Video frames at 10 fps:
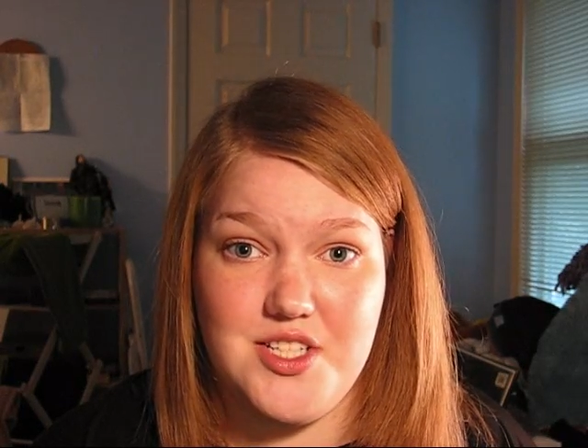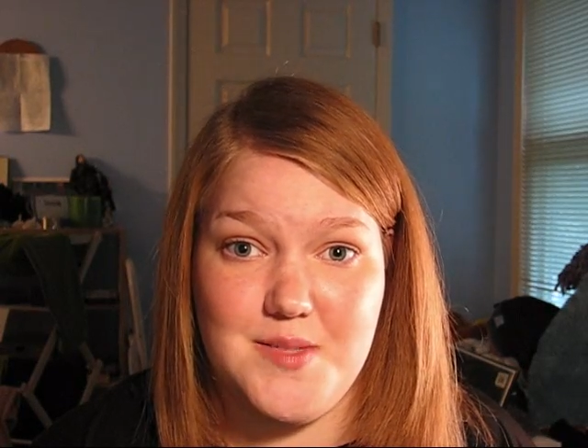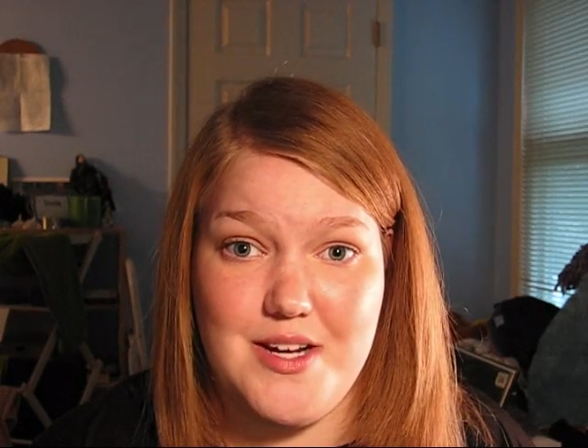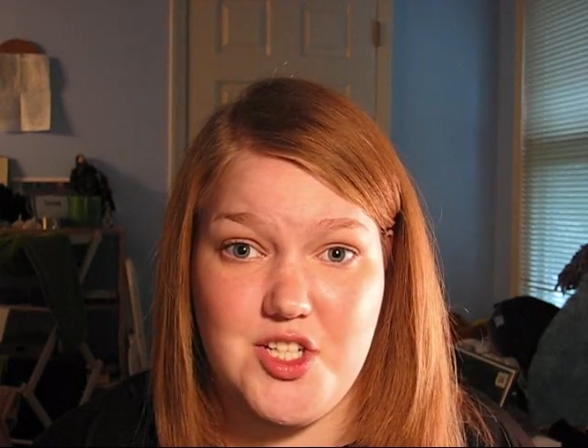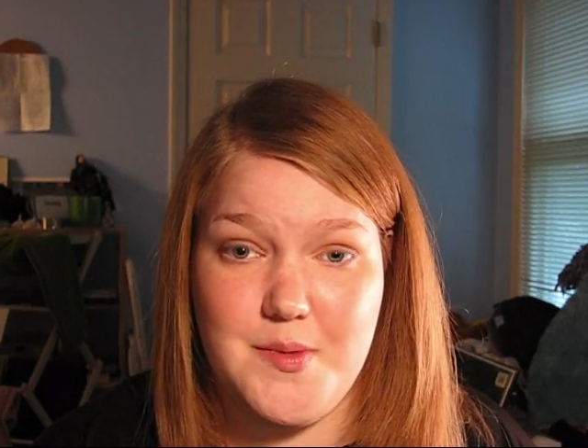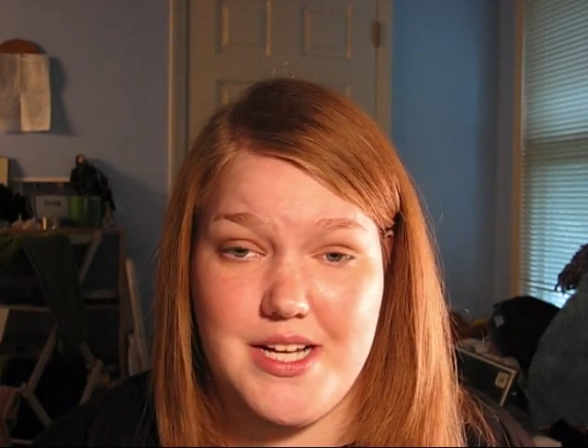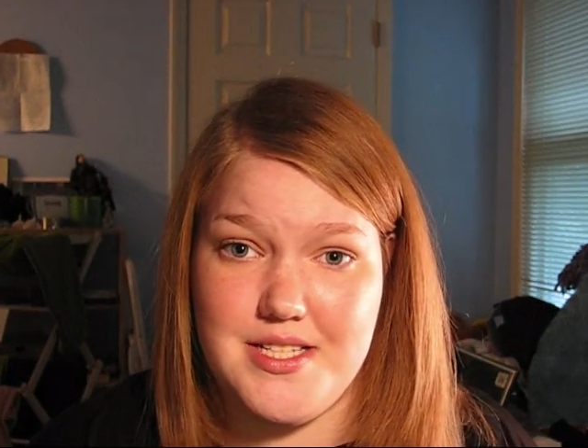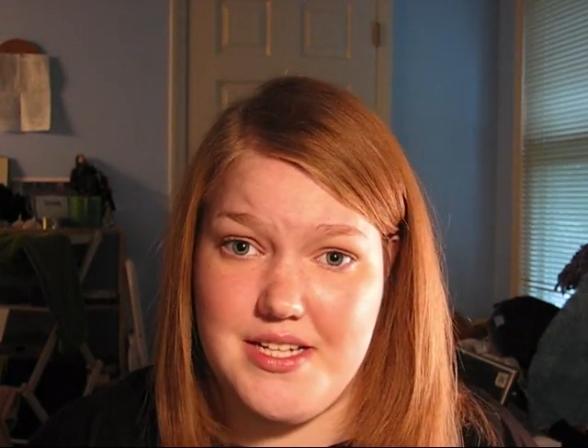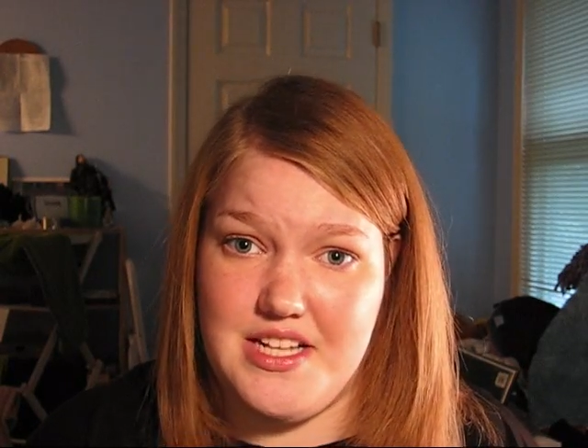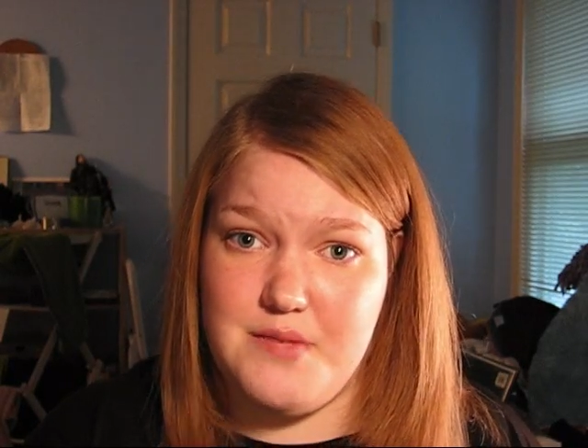especially
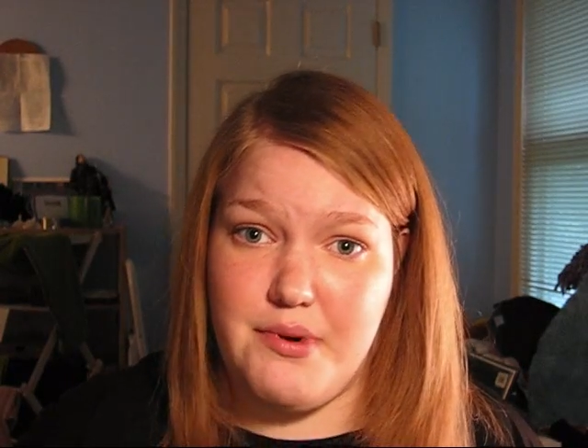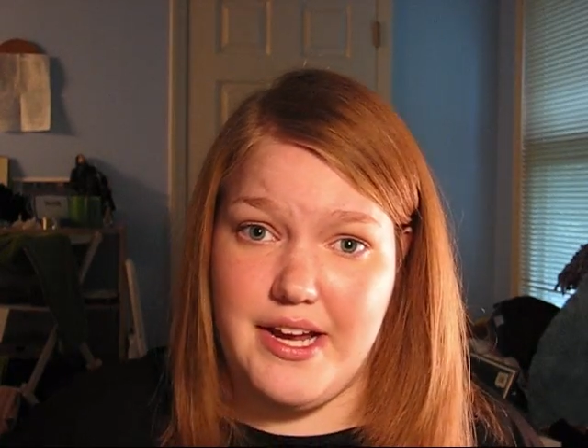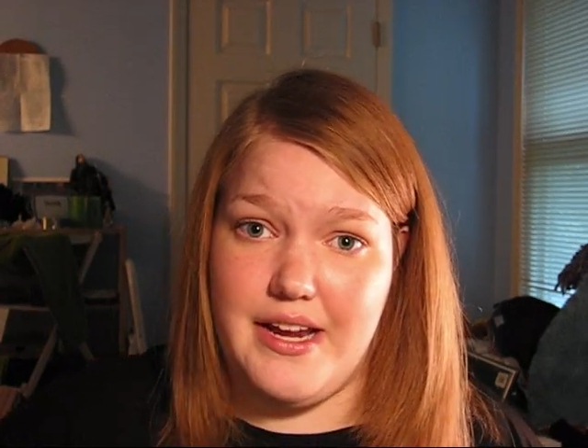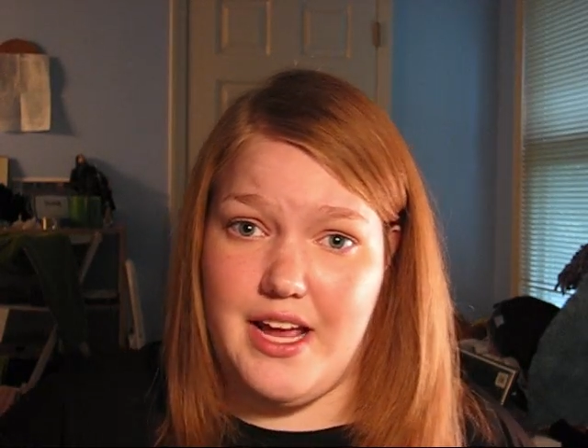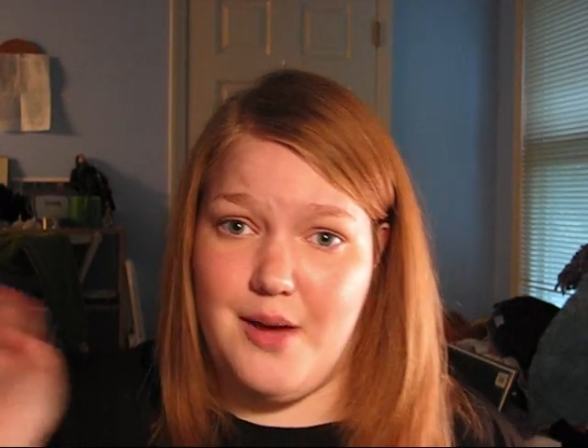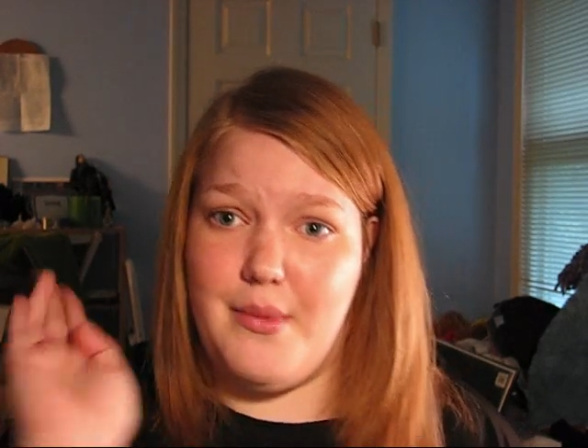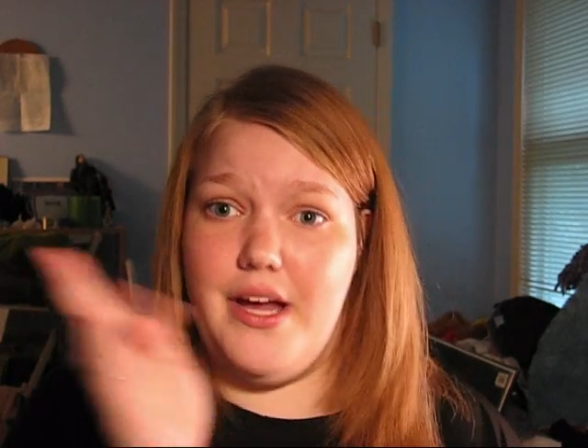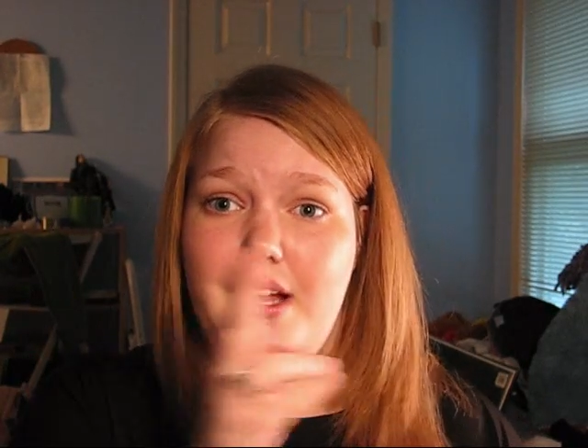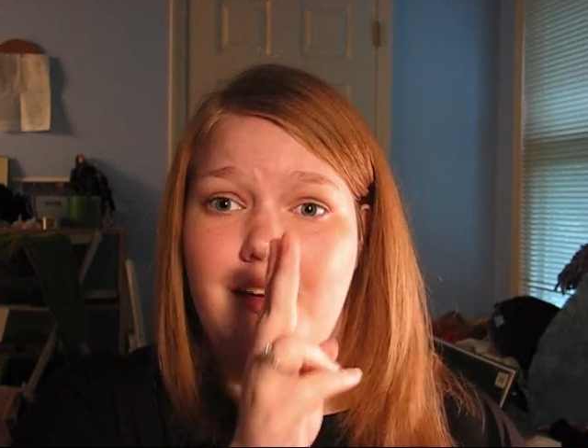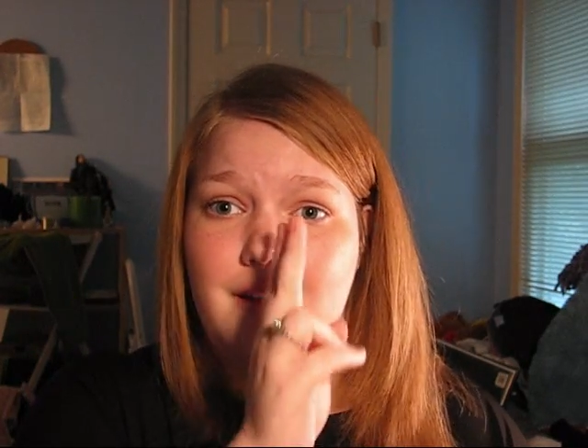because it does break it down by